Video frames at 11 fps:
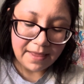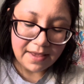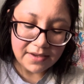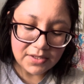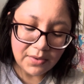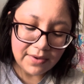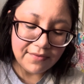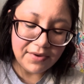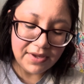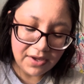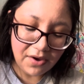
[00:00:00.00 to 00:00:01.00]
So if
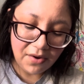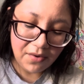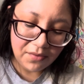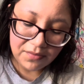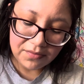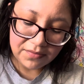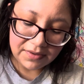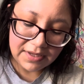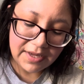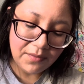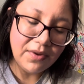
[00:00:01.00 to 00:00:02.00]
we go,
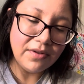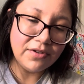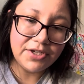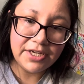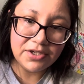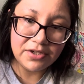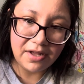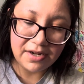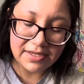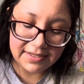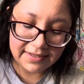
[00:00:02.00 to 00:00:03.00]
it will change a lot
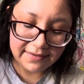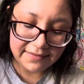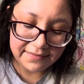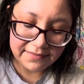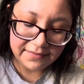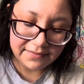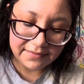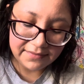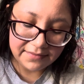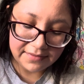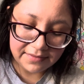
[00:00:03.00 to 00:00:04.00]
of stuff.
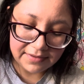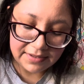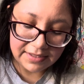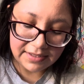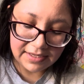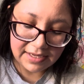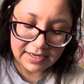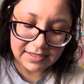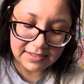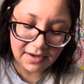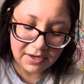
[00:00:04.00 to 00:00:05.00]
And
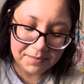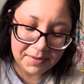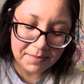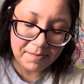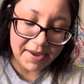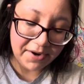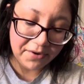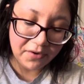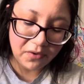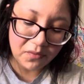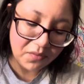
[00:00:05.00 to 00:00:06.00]
it's not going to be
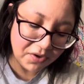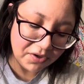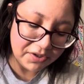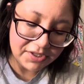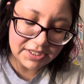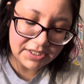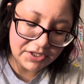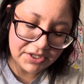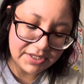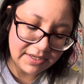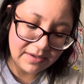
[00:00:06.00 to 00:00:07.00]
better or worse. It's
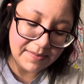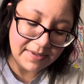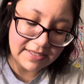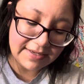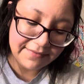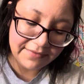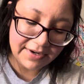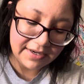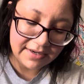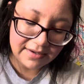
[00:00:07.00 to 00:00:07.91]
just going to be different.